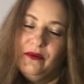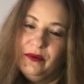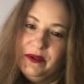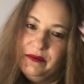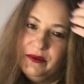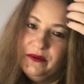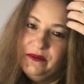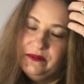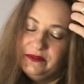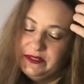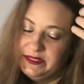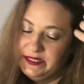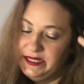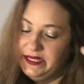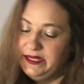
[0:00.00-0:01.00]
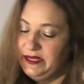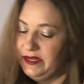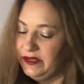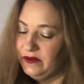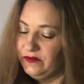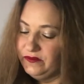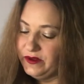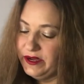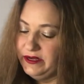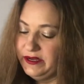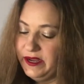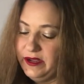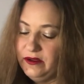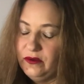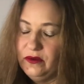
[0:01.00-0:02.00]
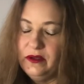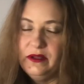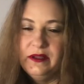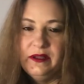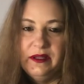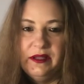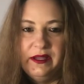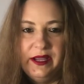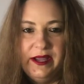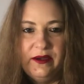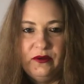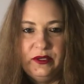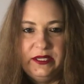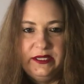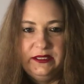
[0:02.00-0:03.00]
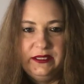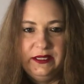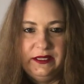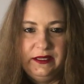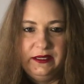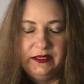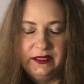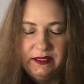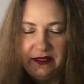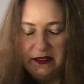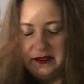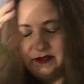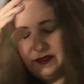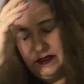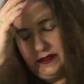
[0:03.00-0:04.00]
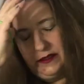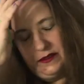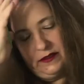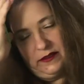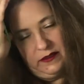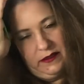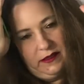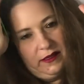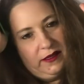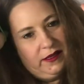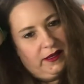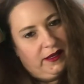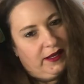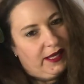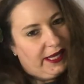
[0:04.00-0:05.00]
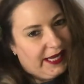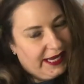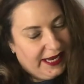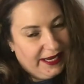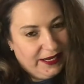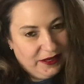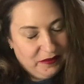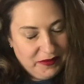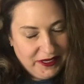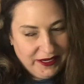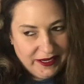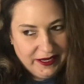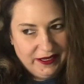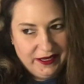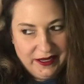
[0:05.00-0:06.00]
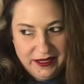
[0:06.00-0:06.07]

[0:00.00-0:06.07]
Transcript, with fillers: we will see and find out how easy this is in a minute.